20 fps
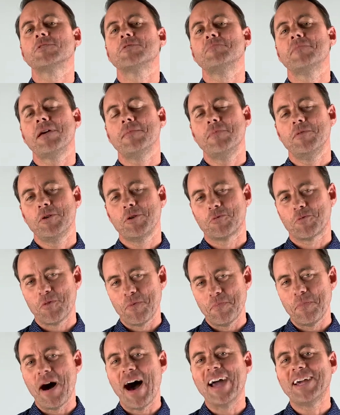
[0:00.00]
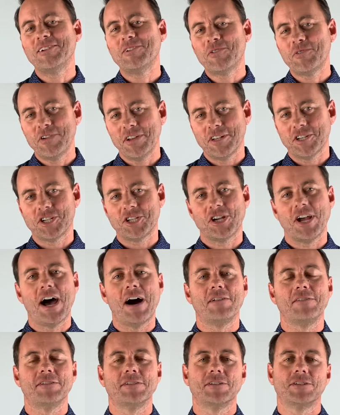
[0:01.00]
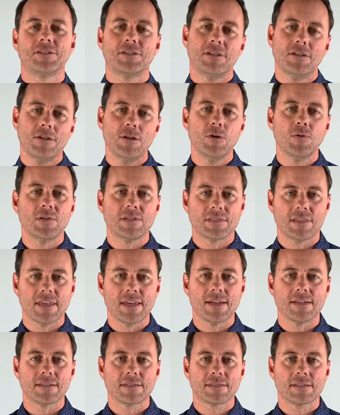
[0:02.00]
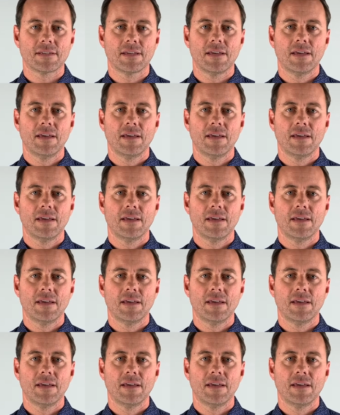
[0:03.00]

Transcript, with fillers: maybe a reminder and a challenge to you, is this